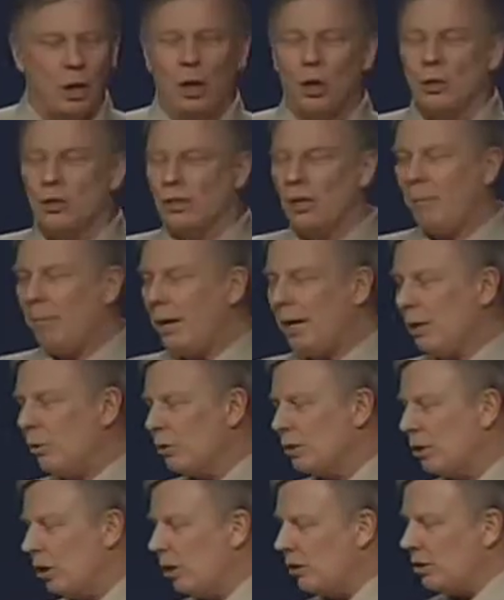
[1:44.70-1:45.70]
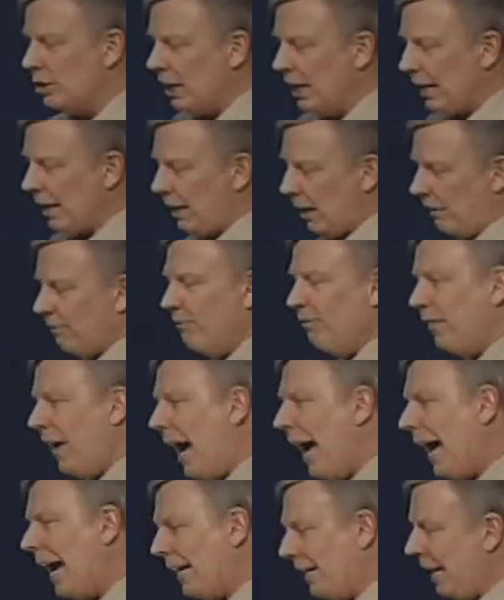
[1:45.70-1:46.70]
Somebody will start saying, in
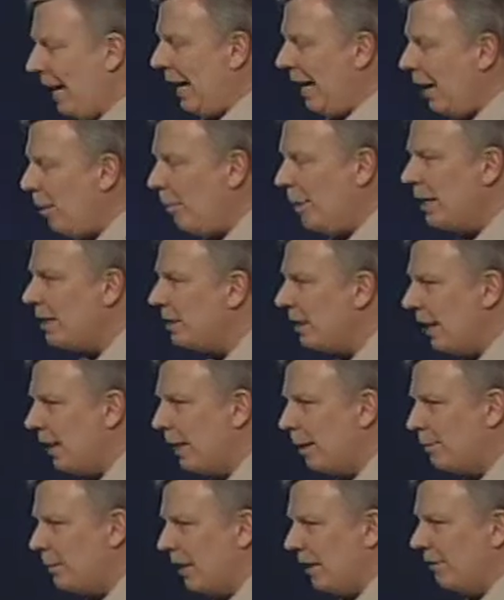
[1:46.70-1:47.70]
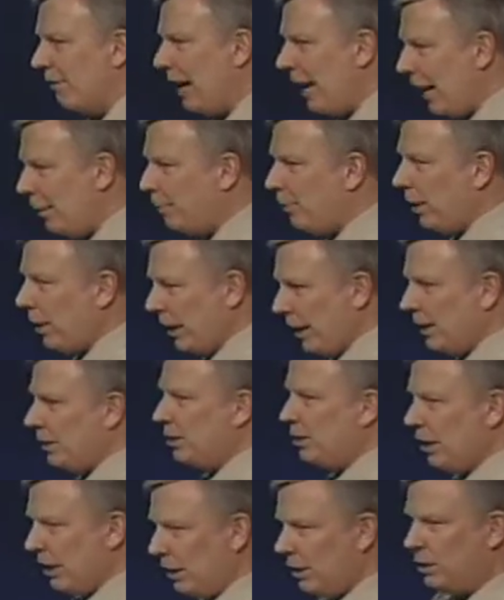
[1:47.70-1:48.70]
fact, how many times have I
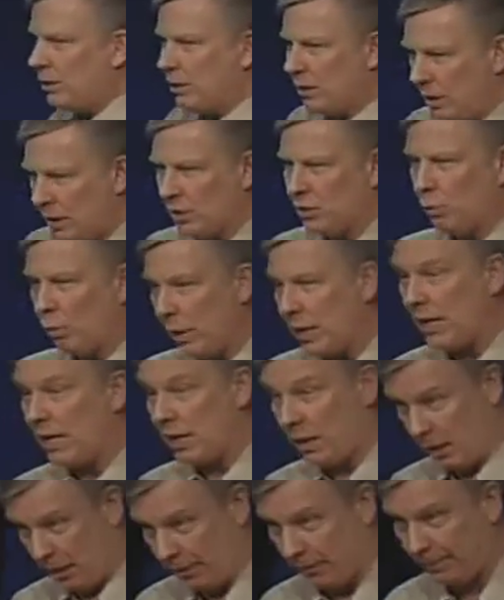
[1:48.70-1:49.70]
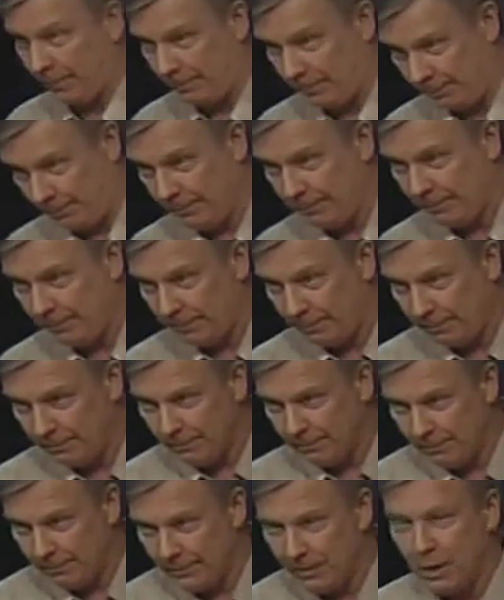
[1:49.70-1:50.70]
played tennis this week
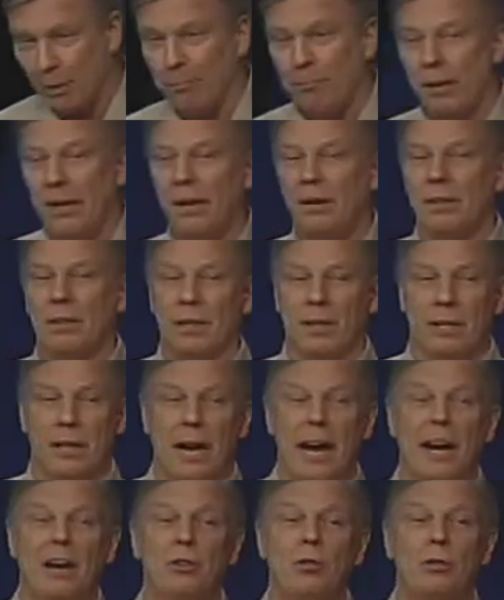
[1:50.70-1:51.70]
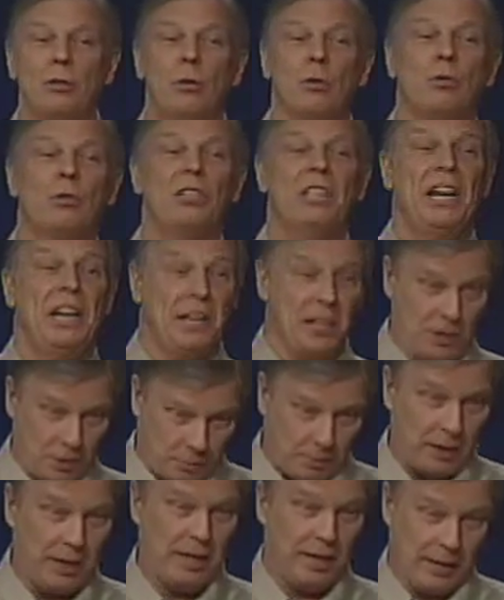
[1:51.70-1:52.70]
compared to the national tennis
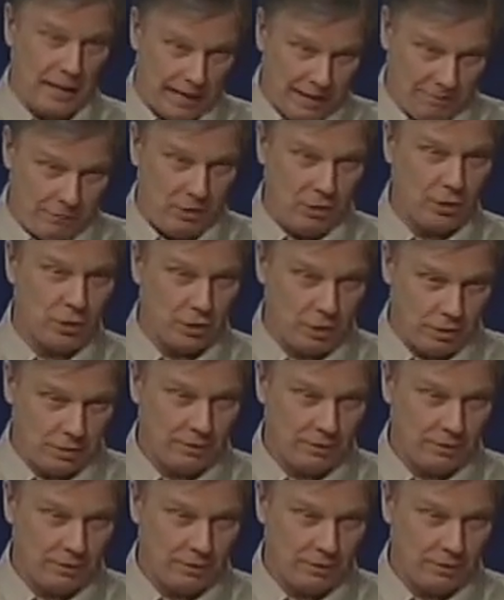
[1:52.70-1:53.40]
playing average?